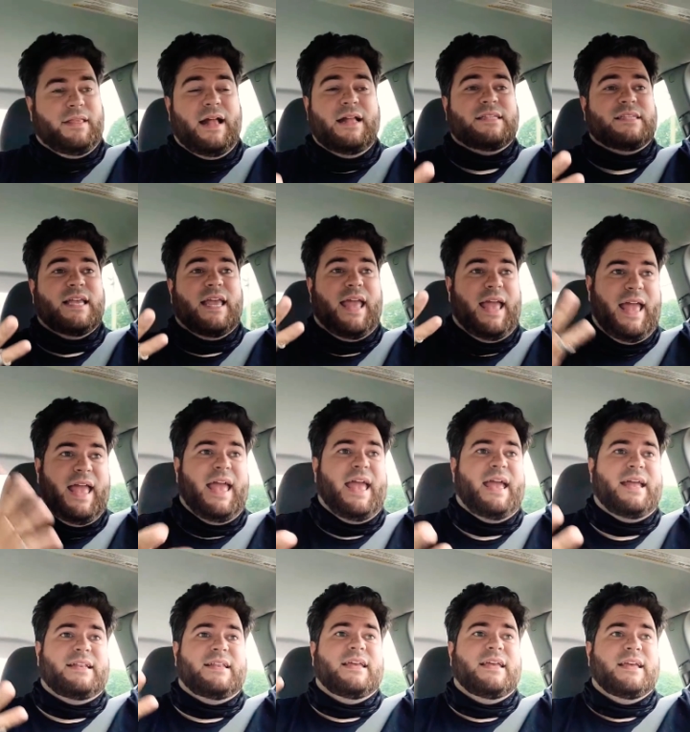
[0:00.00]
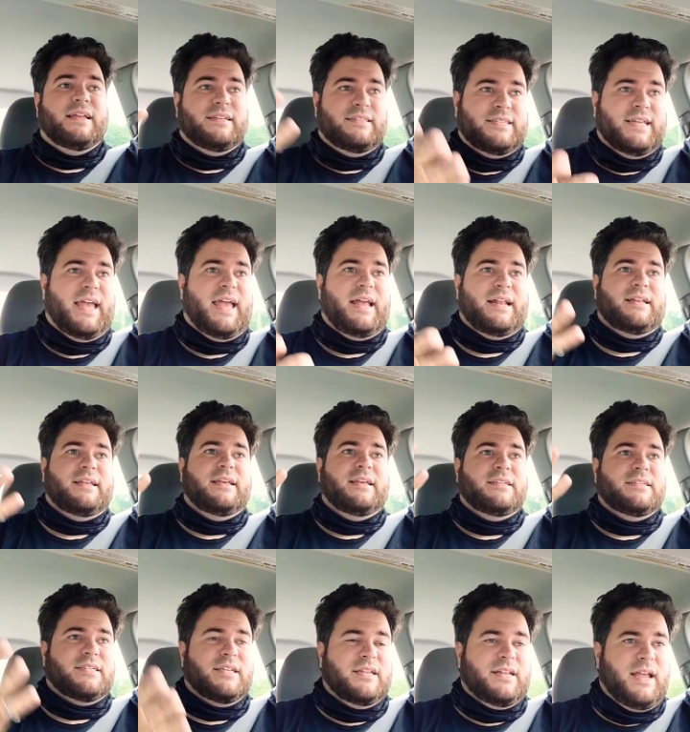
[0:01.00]
That's a head dead
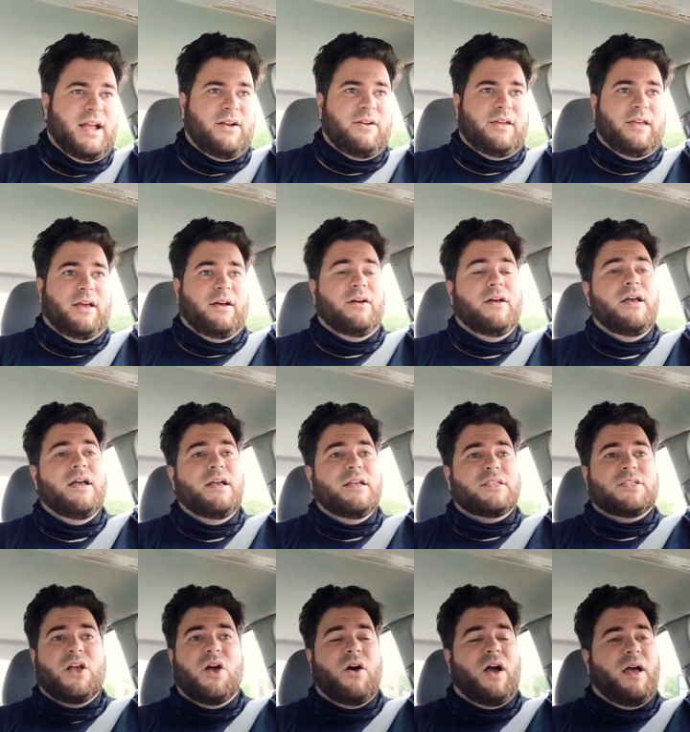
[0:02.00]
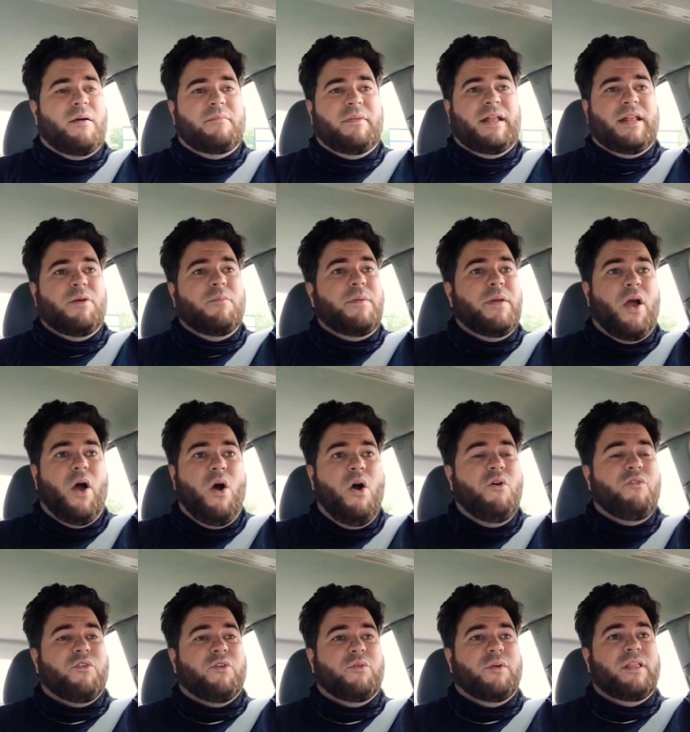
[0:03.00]
scenario. So, I mean, it'd be
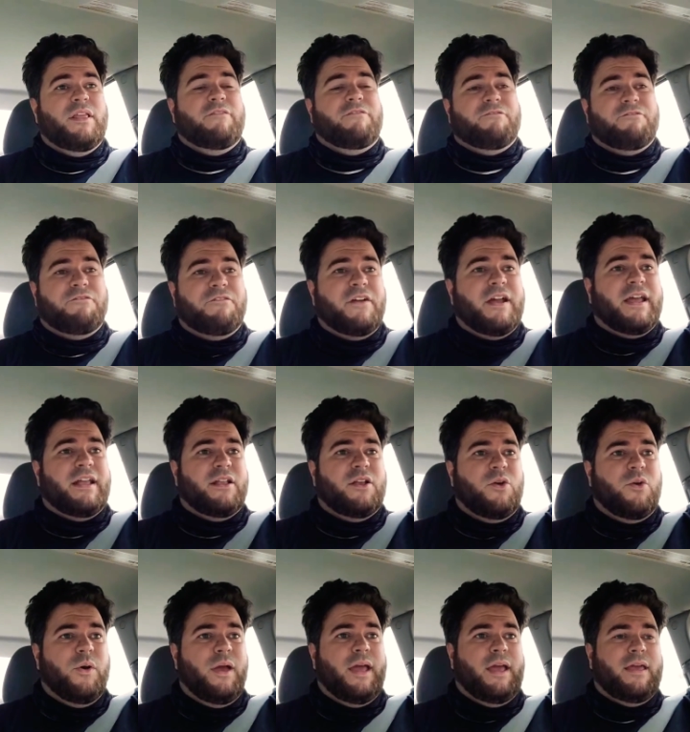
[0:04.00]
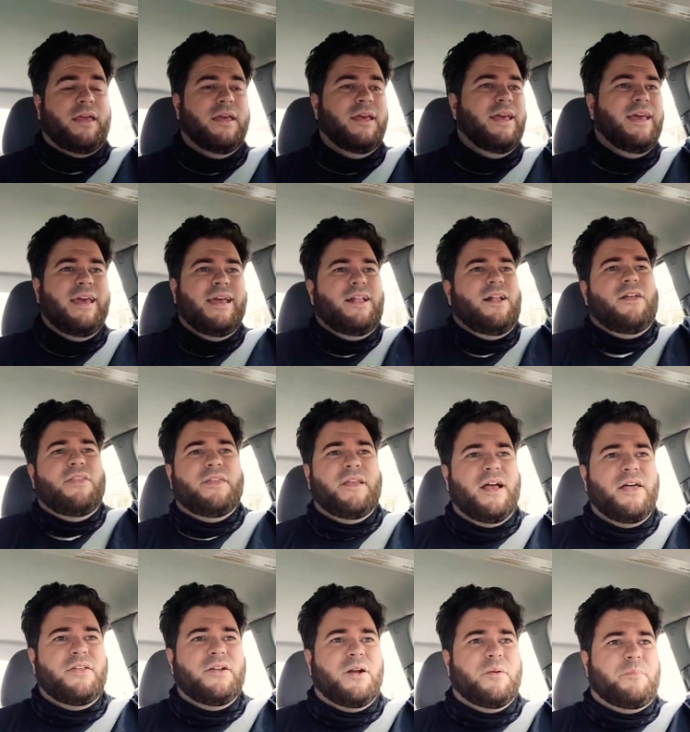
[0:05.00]
over really friggin' quick. And all the
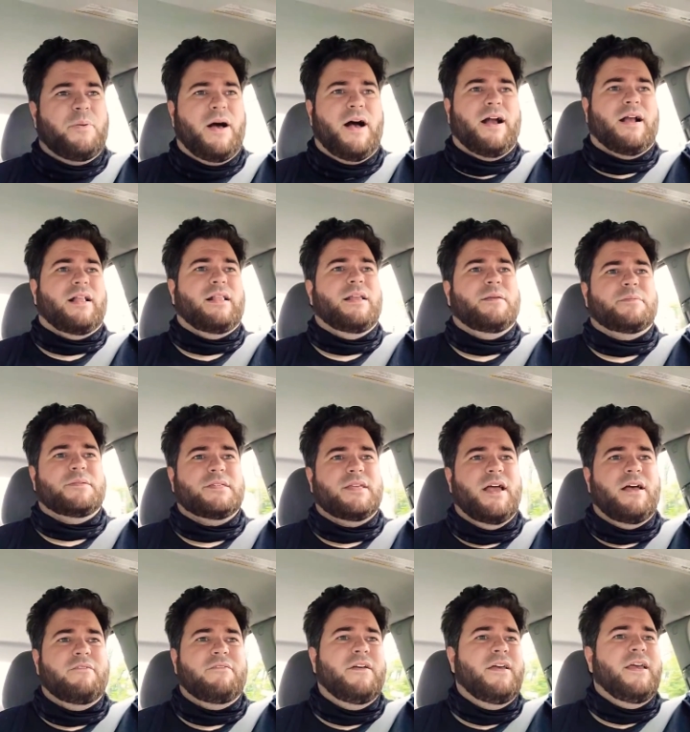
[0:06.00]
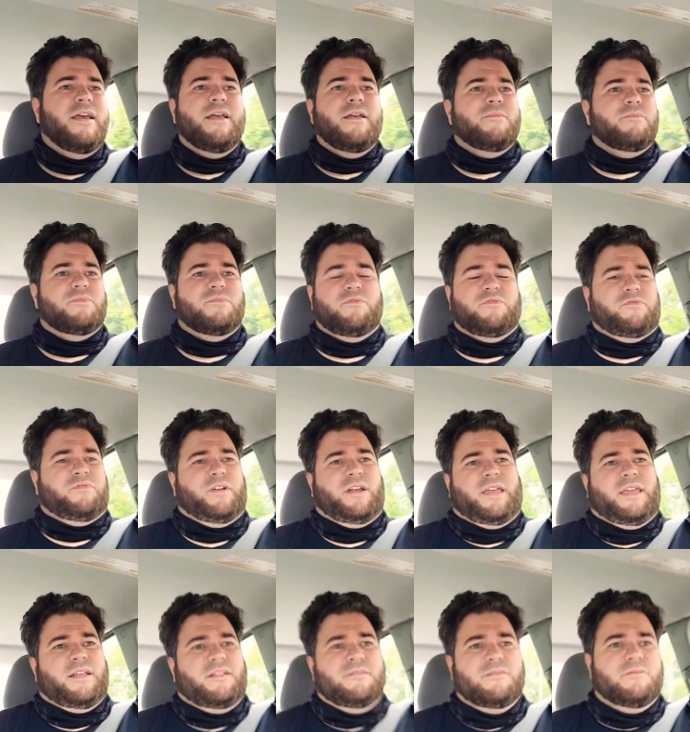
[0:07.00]
other apocalypse stuff,
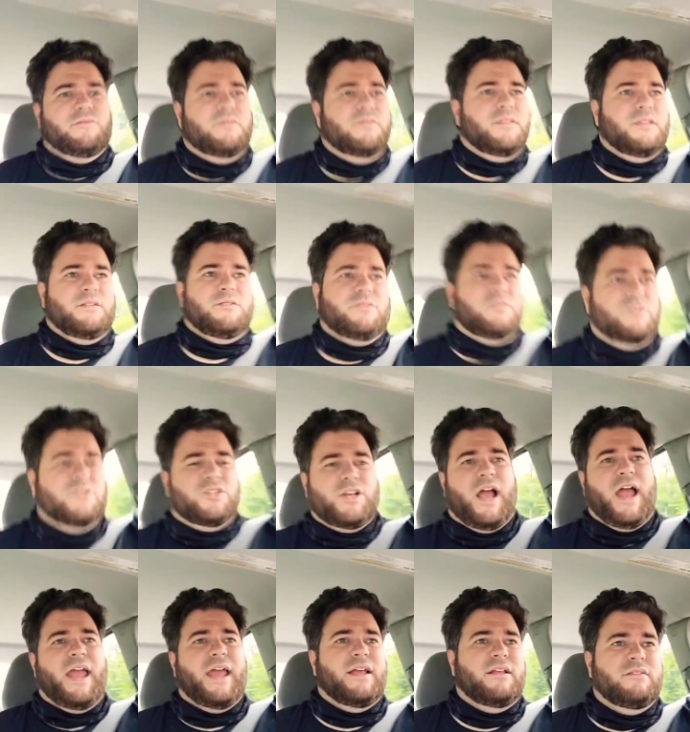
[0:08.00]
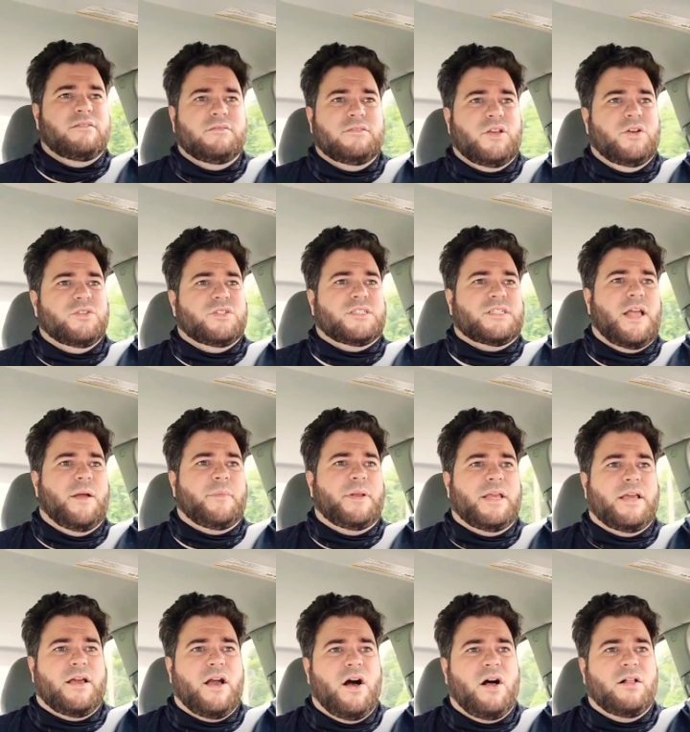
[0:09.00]
freaking giant
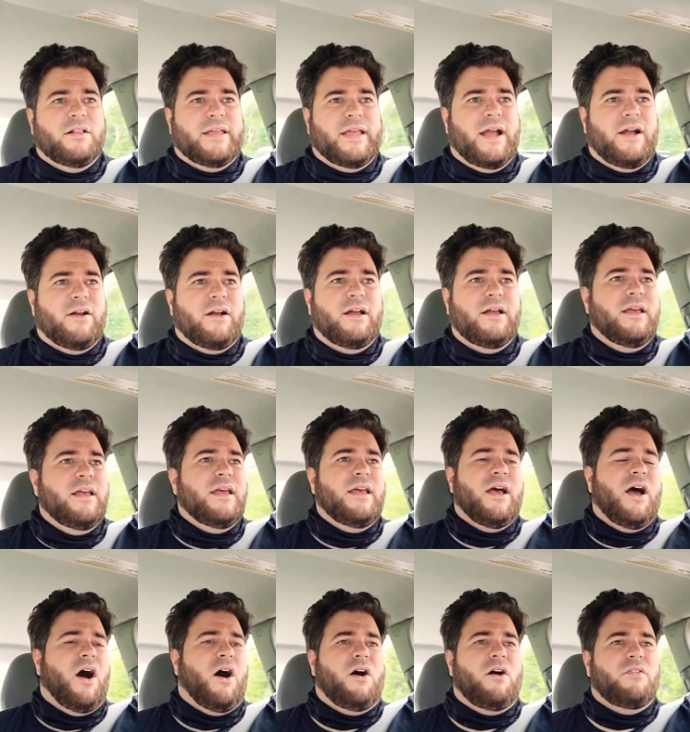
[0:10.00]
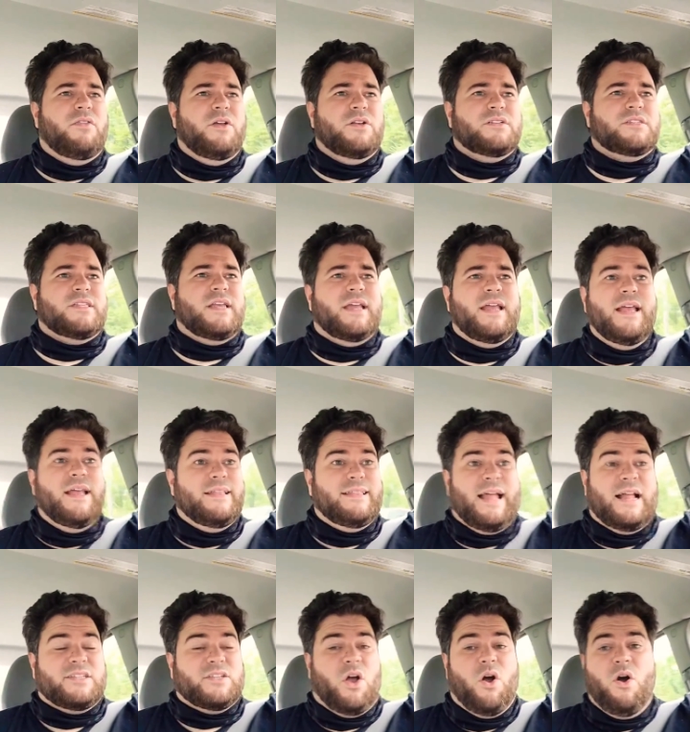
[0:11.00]
Yosemite caldera, all those things,
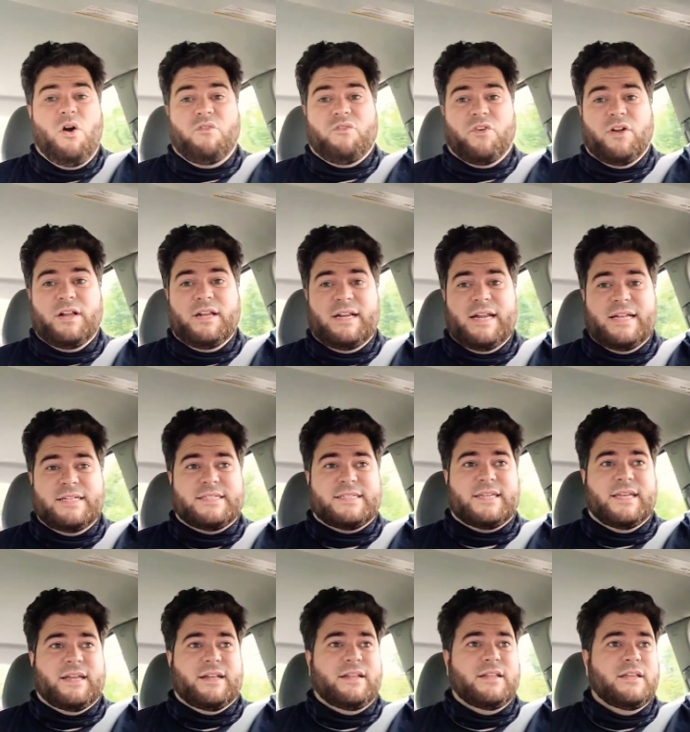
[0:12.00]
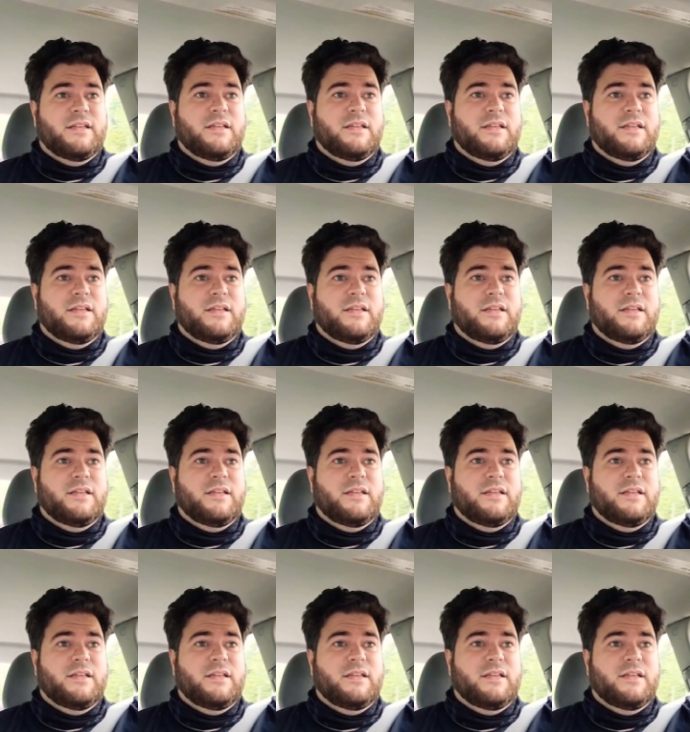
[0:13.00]
that's over in an instant.